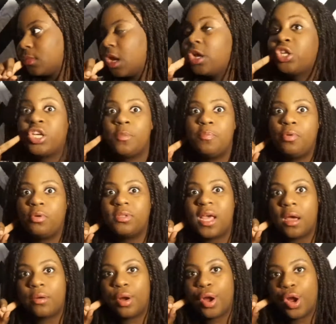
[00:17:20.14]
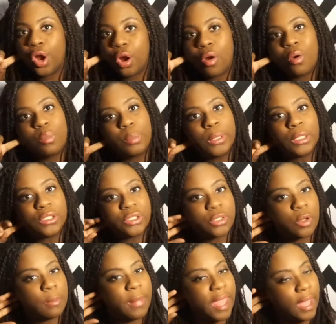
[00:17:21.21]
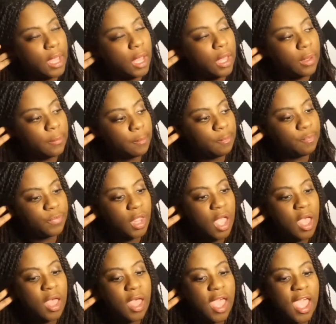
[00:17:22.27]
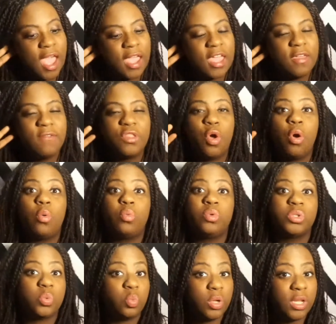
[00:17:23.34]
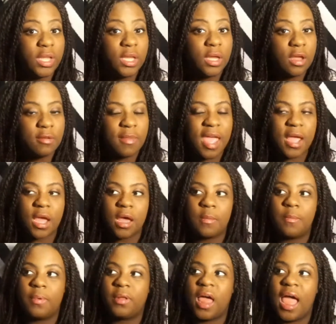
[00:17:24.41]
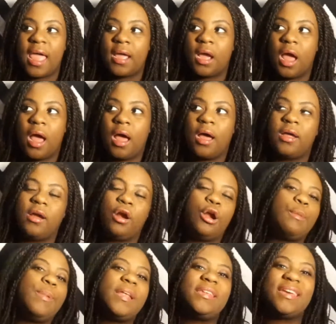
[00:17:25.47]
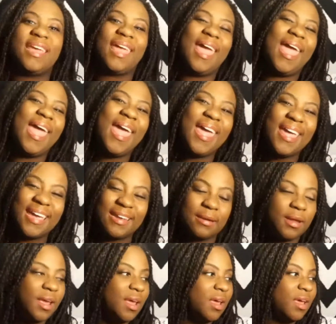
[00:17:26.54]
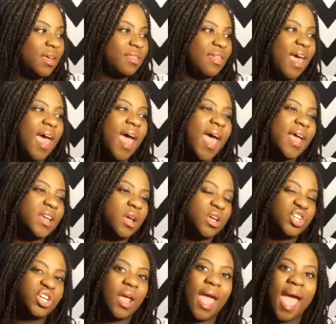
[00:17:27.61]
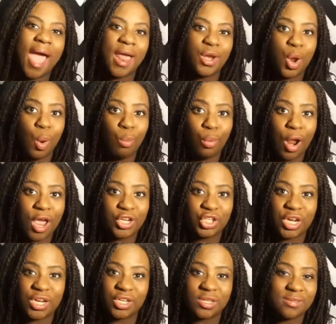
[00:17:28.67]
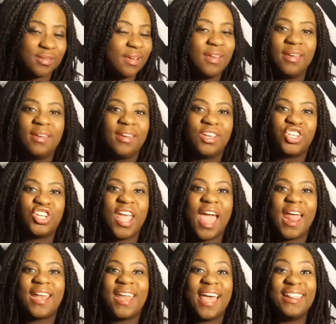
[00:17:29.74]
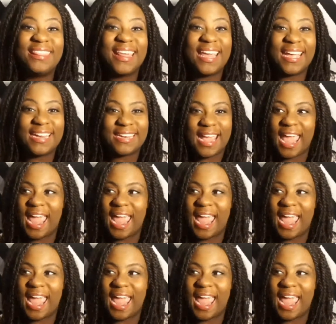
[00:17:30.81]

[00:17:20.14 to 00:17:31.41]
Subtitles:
she pulled out her own personal makeup, even though it was really good makeup like Urban Decay and that. She had no brushes, she had nothing,